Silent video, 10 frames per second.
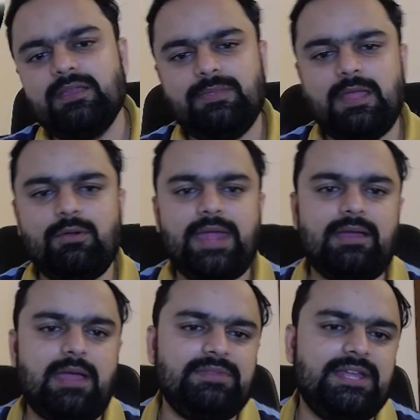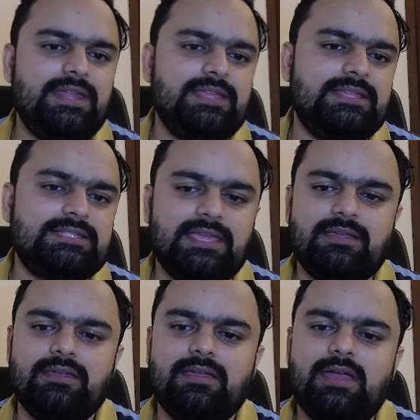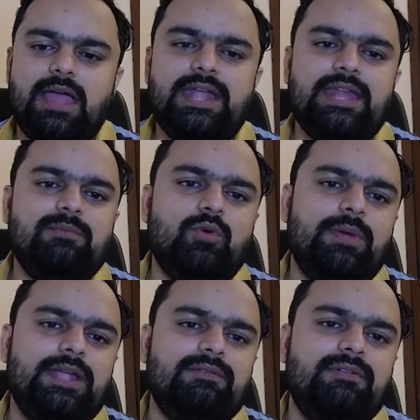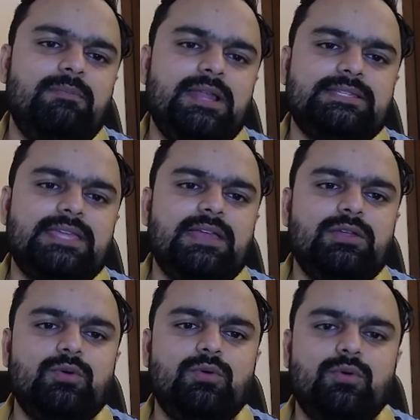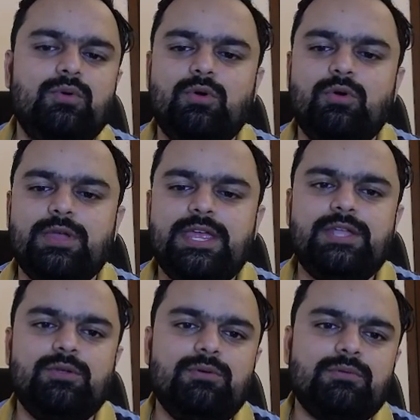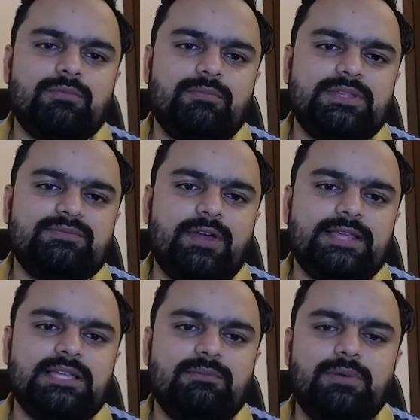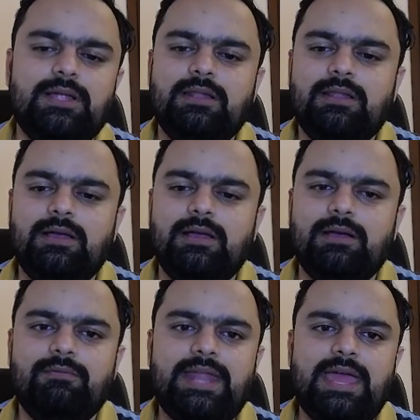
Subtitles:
Now I'm threatening this thing. At any moment, if he plays king to e2, means for example, when I